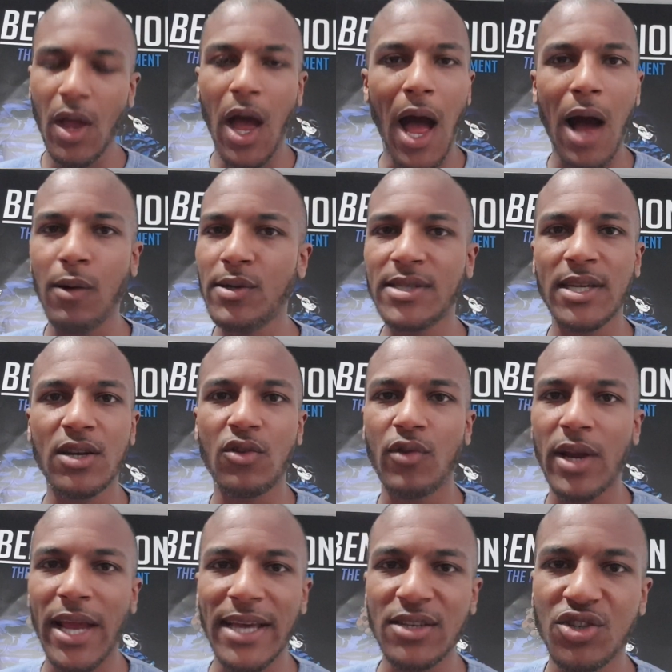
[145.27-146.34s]
I was in a
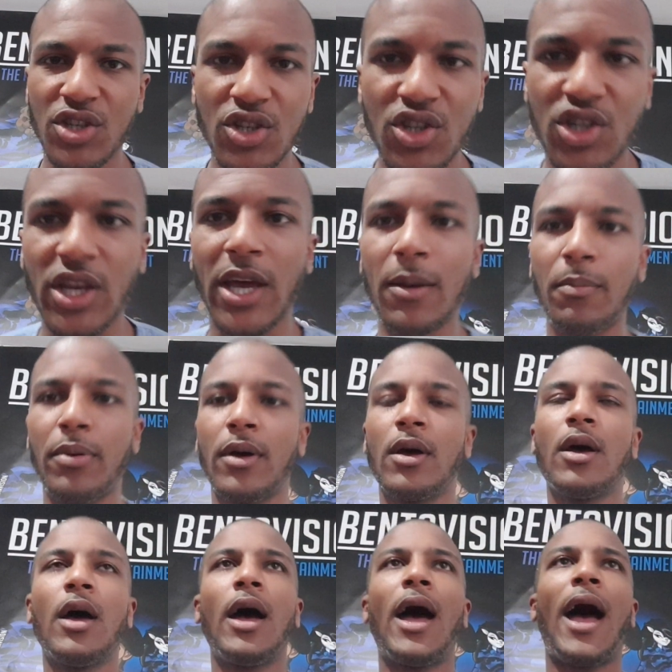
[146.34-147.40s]
relationship,
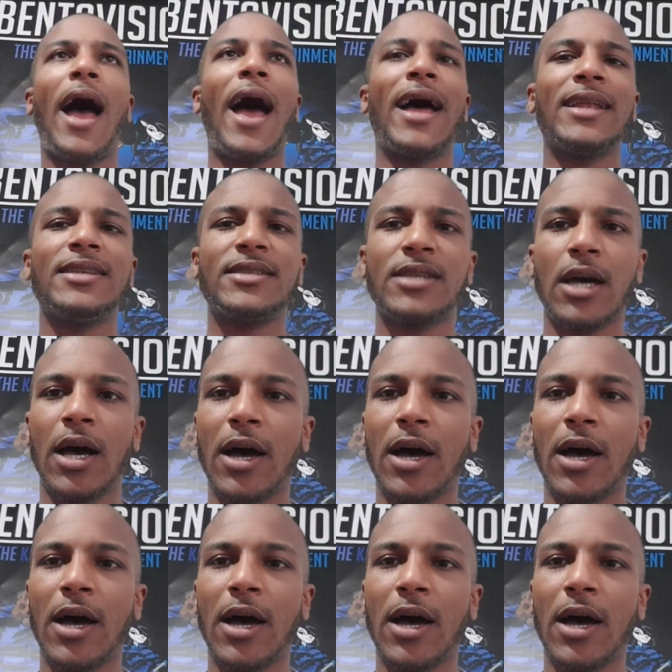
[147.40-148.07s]
and